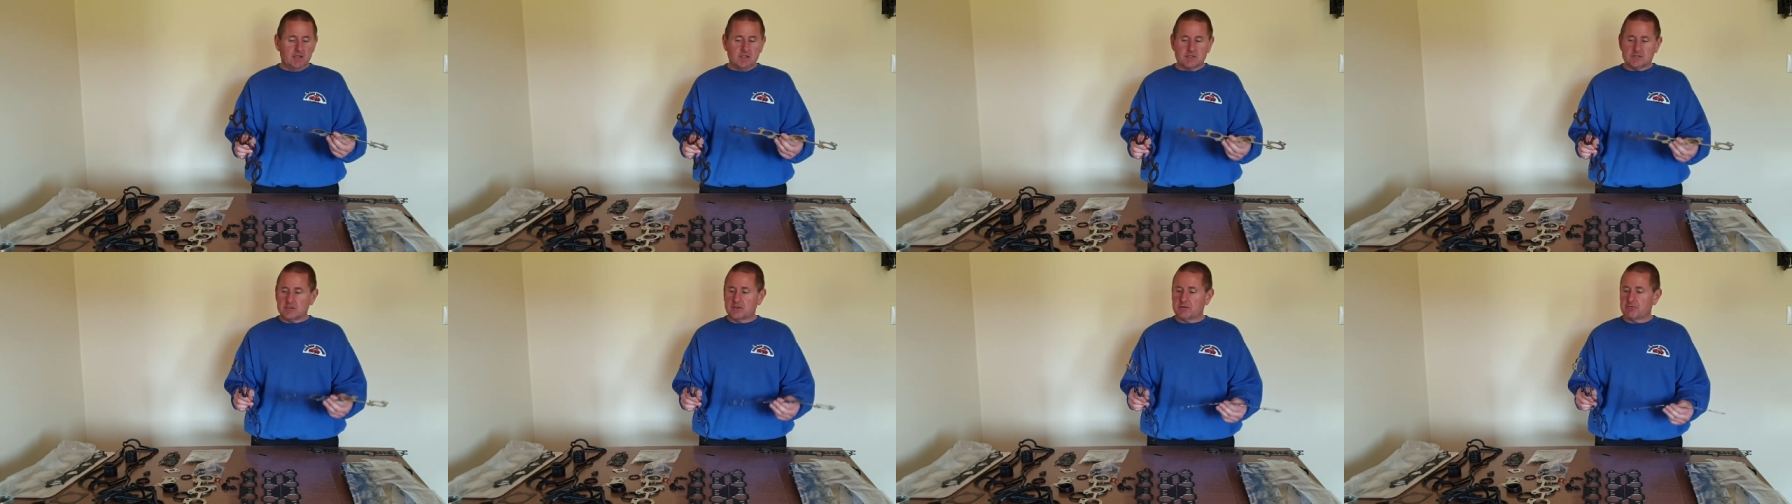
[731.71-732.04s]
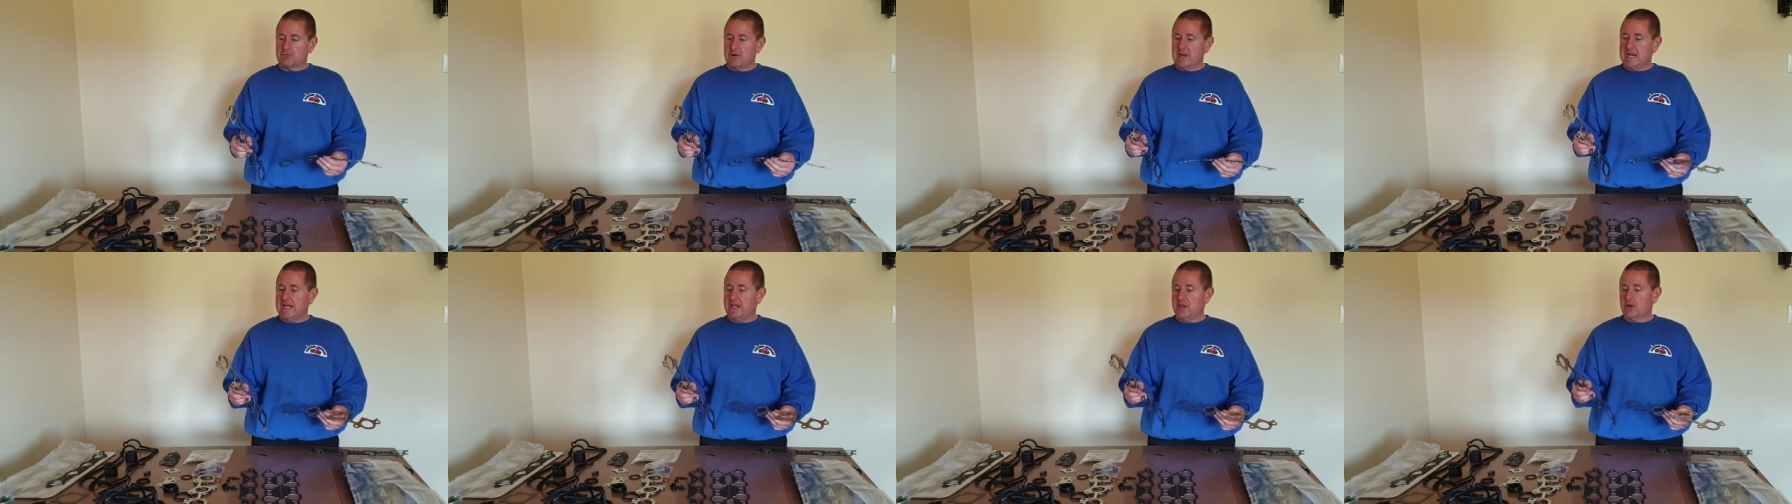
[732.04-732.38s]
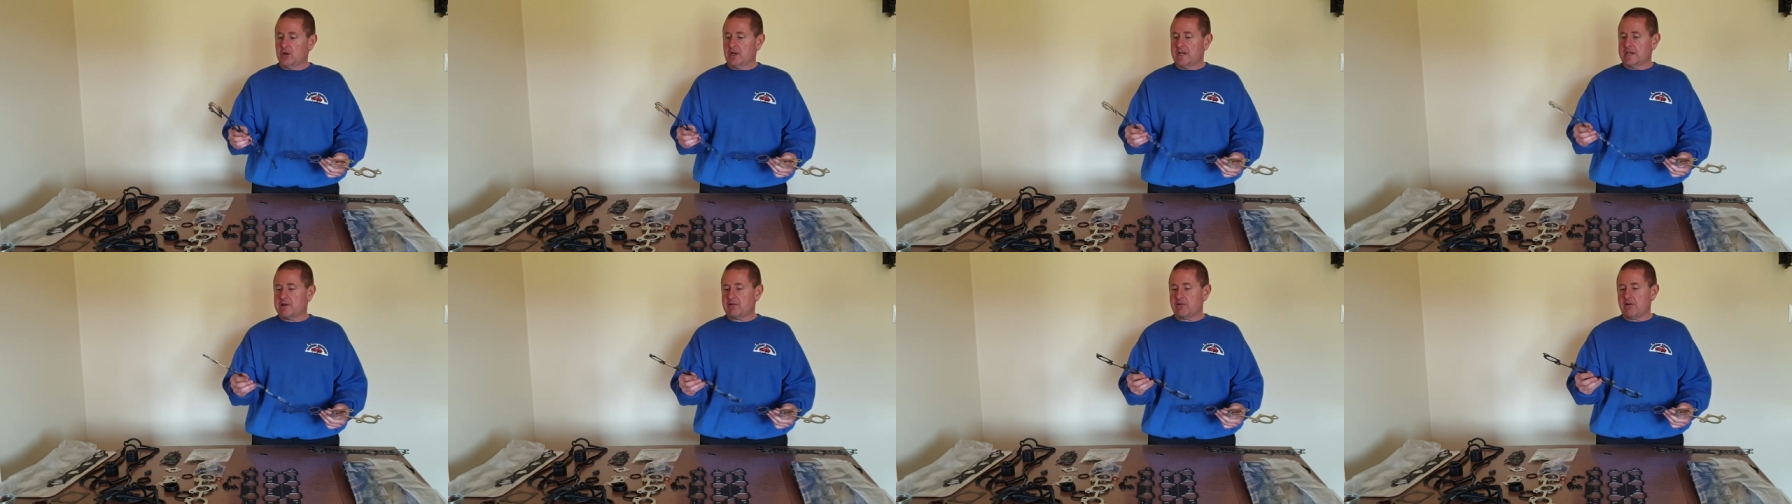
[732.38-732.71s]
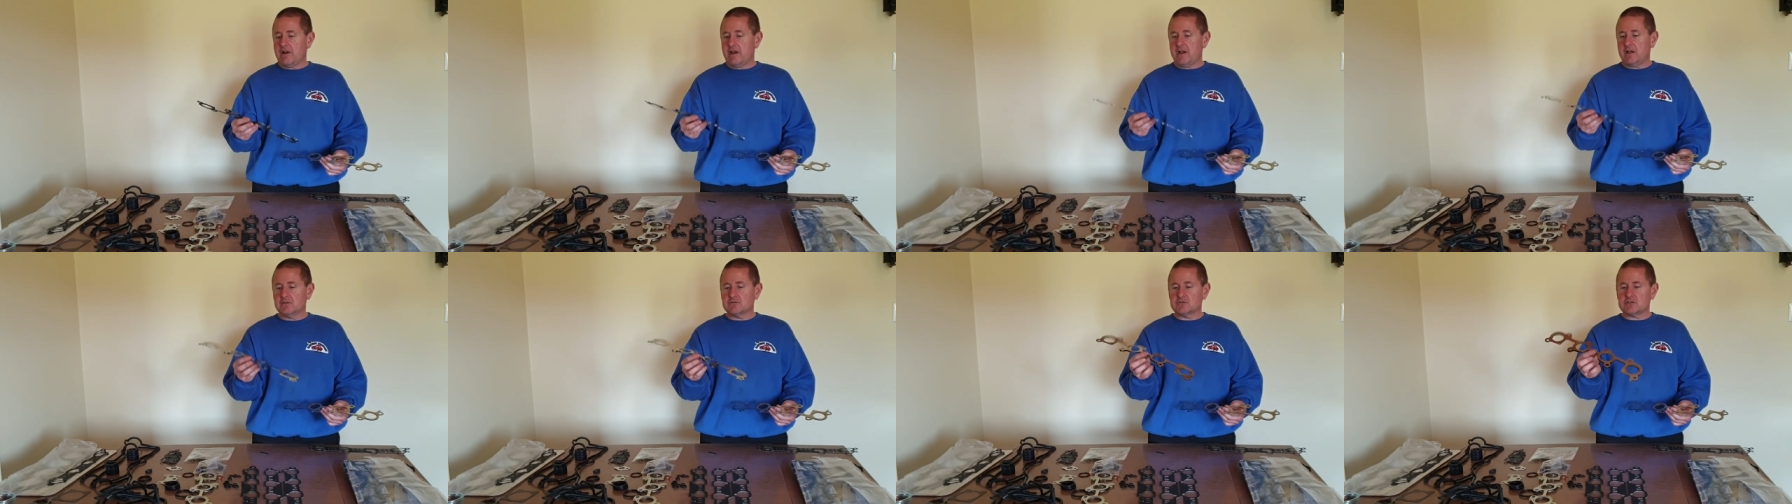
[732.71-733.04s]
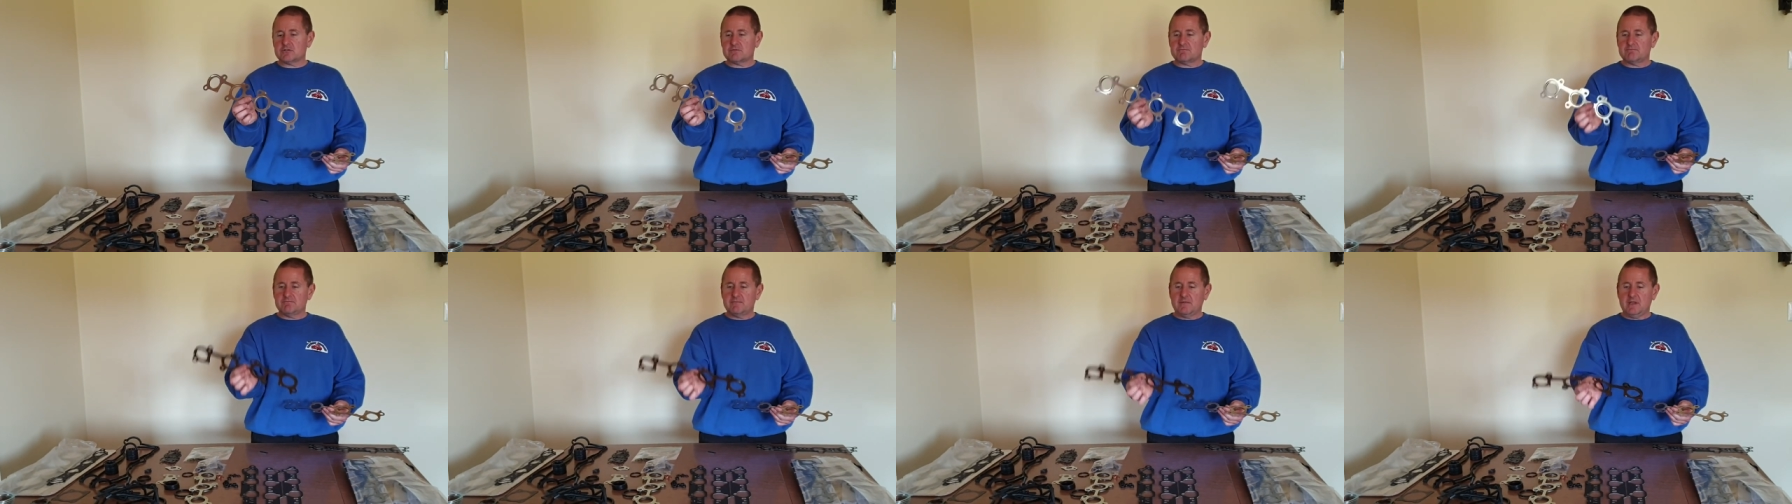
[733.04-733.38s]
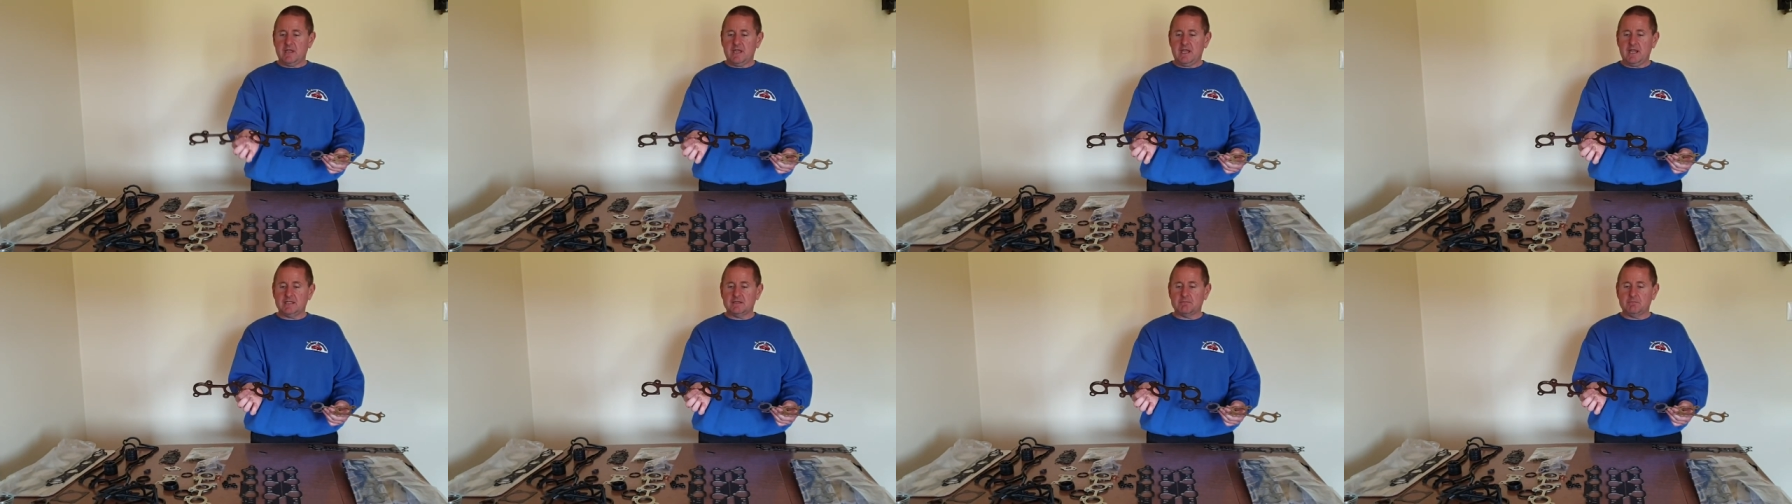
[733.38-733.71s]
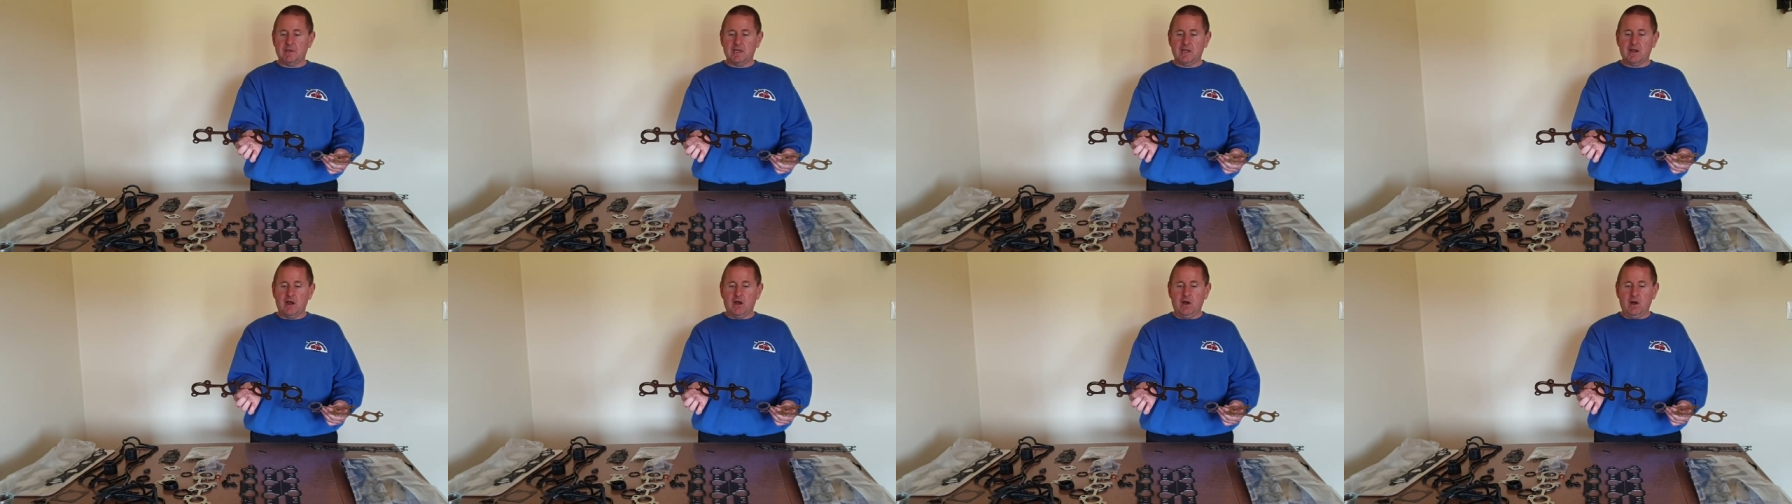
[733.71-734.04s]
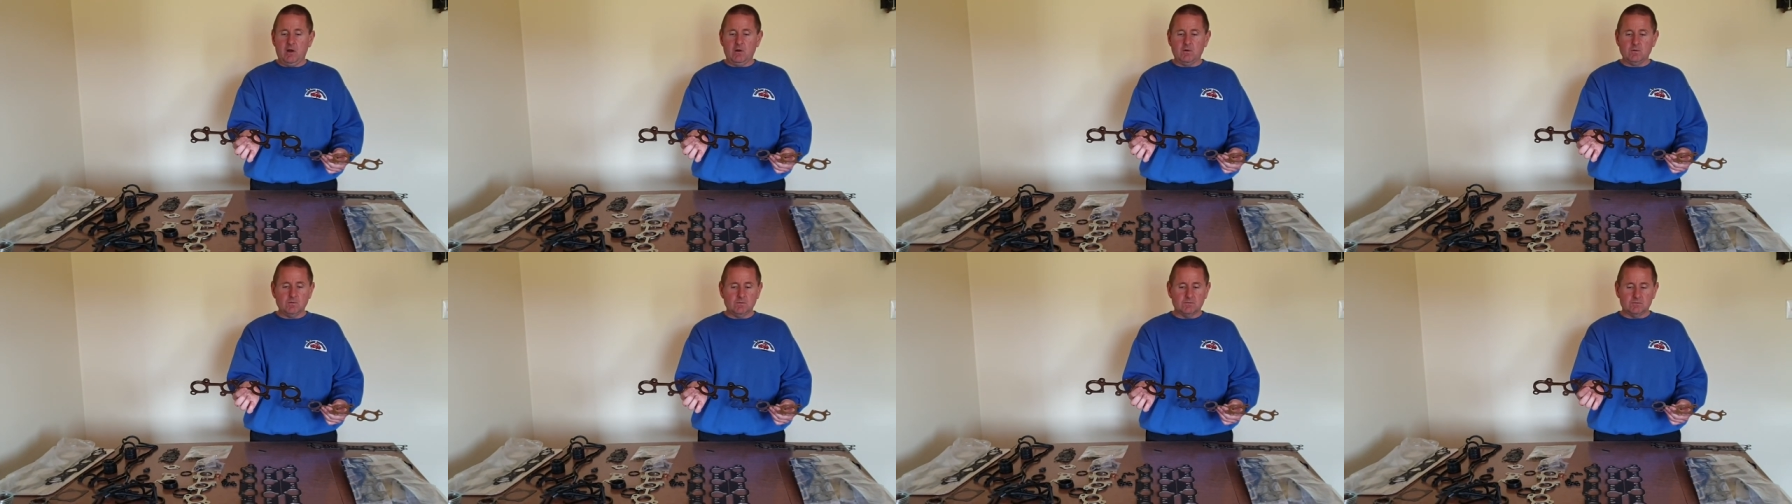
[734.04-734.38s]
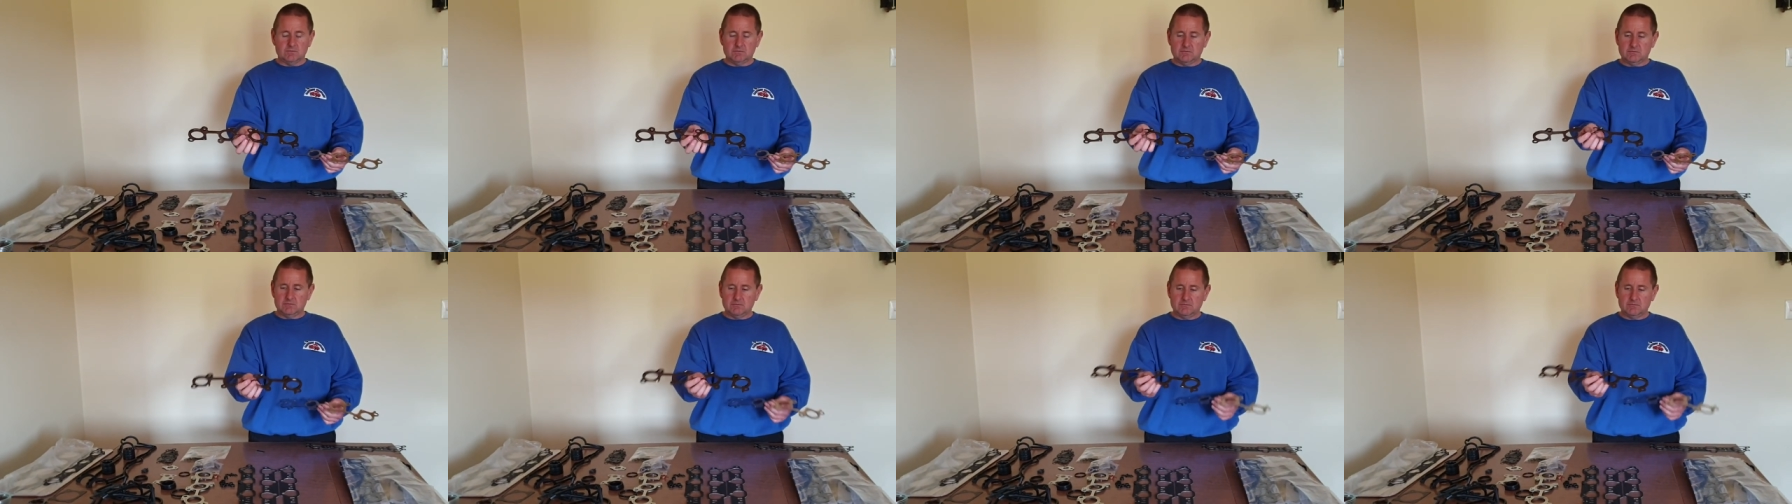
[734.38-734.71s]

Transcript: So the really early Crowns had the big hole.